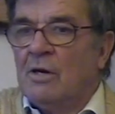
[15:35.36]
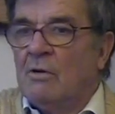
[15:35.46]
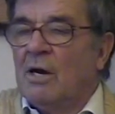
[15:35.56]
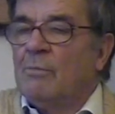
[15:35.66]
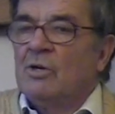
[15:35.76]

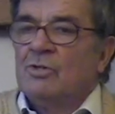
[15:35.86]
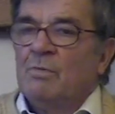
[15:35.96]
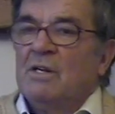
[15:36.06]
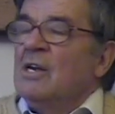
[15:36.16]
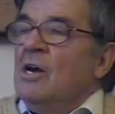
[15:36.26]
I'm not sure,
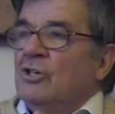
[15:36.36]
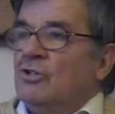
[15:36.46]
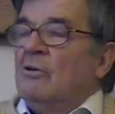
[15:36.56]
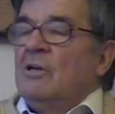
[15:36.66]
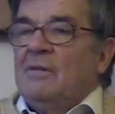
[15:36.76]
but
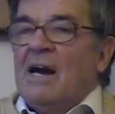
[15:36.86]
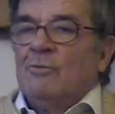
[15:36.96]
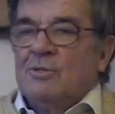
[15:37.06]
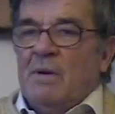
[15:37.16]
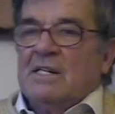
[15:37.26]
surely that
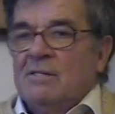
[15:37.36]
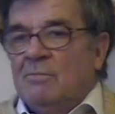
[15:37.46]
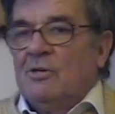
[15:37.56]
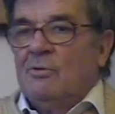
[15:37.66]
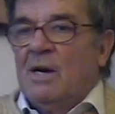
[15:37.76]
was
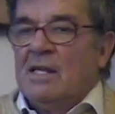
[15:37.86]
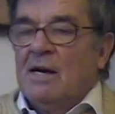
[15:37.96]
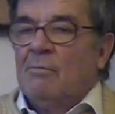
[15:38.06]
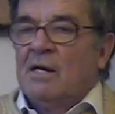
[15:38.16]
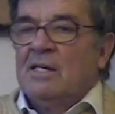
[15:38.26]
Bessemer who made
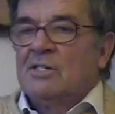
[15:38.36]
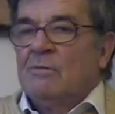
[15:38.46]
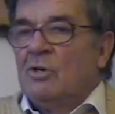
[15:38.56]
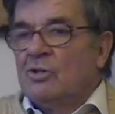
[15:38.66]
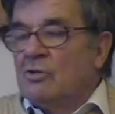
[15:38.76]
that money, so I'm
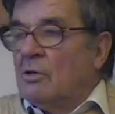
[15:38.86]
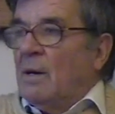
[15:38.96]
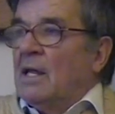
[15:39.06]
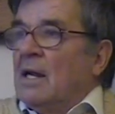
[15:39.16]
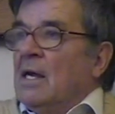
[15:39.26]
not sure
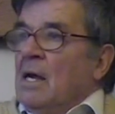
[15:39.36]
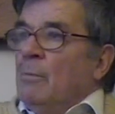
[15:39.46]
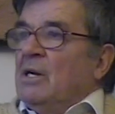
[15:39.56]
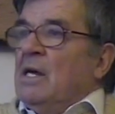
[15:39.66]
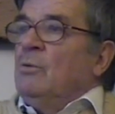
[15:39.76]
about that.
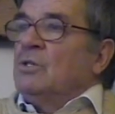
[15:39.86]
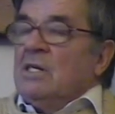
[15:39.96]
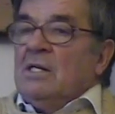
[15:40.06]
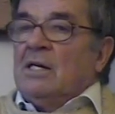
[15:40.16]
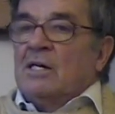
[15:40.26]
But he was
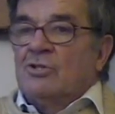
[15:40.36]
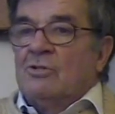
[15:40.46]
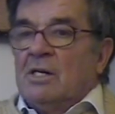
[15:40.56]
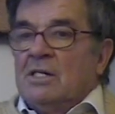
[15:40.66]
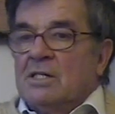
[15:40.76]
an
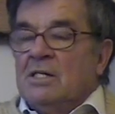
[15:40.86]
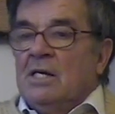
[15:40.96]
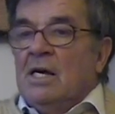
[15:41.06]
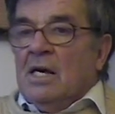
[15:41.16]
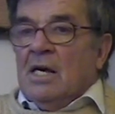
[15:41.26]
industrialist.
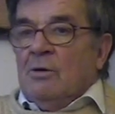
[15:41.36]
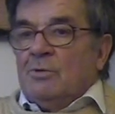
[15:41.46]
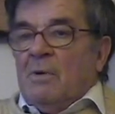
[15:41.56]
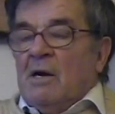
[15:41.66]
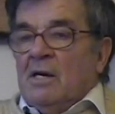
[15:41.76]
And he was
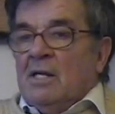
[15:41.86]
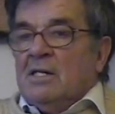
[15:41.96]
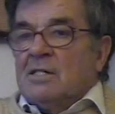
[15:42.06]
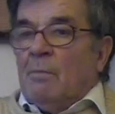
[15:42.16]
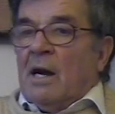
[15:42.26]
buried in
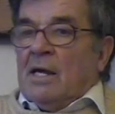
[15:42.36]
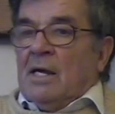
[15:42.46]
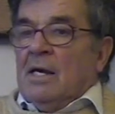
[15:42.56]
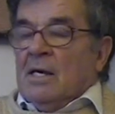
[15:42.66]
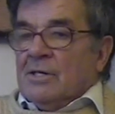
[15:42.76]
this money.
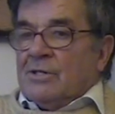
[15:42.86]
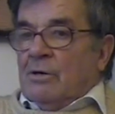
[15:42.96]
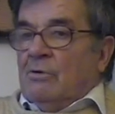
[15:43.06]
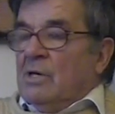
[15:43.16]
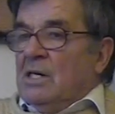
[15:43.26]

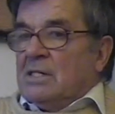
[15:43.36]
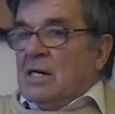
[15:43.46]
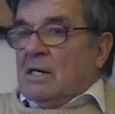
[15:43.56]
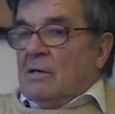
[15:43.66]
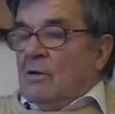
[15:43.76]
So he
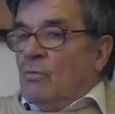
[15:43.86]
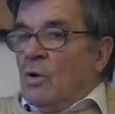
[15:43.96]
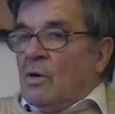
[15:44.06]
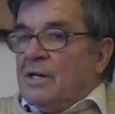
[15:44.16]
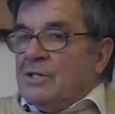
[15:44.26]
said, what
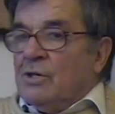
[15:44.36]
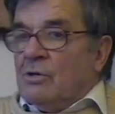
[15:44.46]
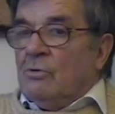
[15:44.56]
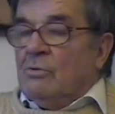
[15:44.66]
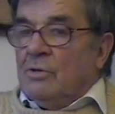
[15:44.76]
do I
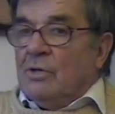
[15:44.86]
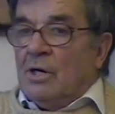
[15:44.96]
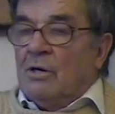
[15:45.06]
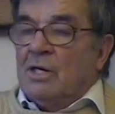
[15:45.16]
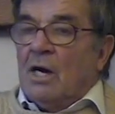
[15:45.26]
do?
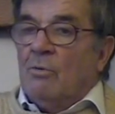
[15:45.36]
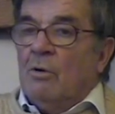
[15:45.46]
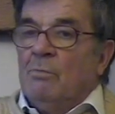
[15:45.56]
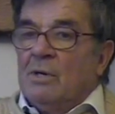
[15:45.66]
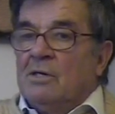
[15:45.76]
I
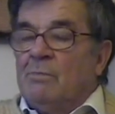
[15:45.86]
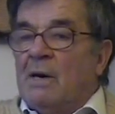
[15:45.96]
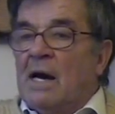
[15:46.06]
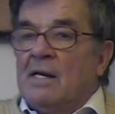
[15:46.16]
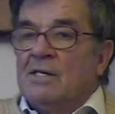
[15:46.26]
won't build a
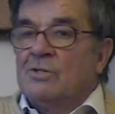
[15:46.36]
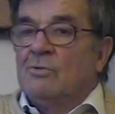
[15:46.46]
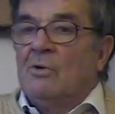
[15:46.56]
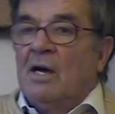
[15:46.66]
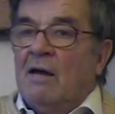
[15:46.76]
palace,
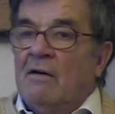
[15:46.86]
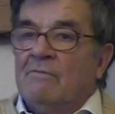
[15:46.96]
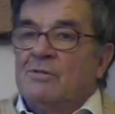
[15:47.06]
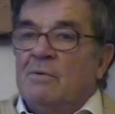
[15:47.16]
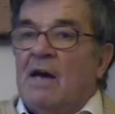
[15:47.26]
or I
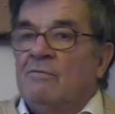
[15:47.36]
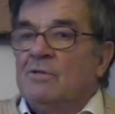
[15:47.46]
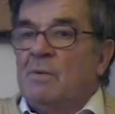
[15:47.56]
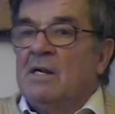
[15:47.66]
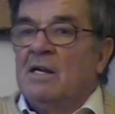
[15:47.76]
haven't
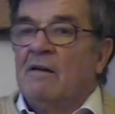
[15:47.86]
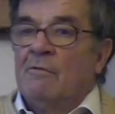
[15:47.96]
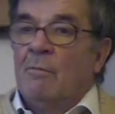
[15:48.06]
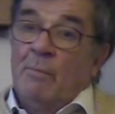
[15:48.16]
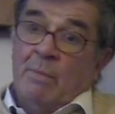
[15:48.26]
spent enough
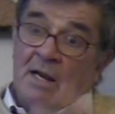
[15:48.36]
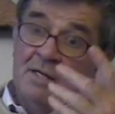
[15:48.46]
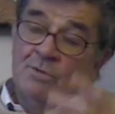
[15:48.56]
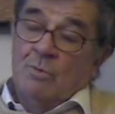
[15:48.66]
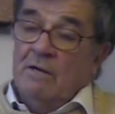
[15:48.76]
on my
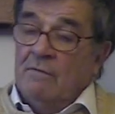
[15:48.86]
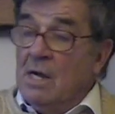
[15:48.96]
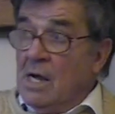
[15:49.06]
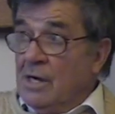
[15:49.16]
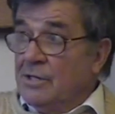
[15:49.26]
palace or whatever.
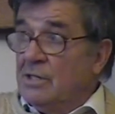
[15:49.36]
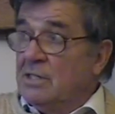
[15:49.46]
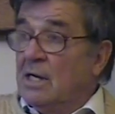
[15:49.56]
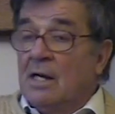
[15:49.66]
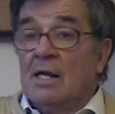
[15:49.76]
So he
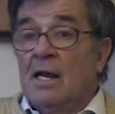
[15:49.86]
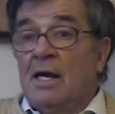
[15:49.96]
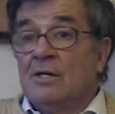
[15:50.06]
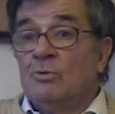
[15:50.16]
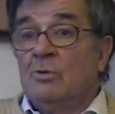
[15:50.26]
said, I'll
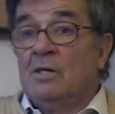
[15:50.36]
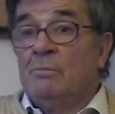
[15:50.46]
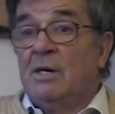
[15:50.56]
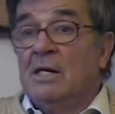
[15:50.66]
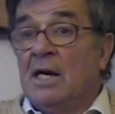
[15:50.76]
collect all the
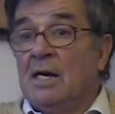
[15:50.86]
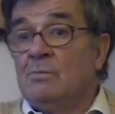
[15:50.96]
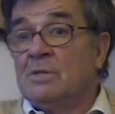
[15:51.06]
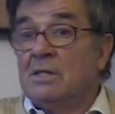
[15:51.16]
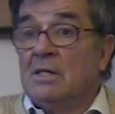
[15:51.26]
big
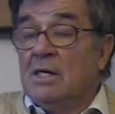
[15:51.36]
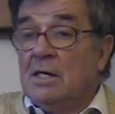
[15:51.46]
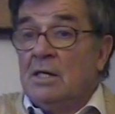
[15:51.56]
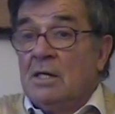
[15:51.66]
names in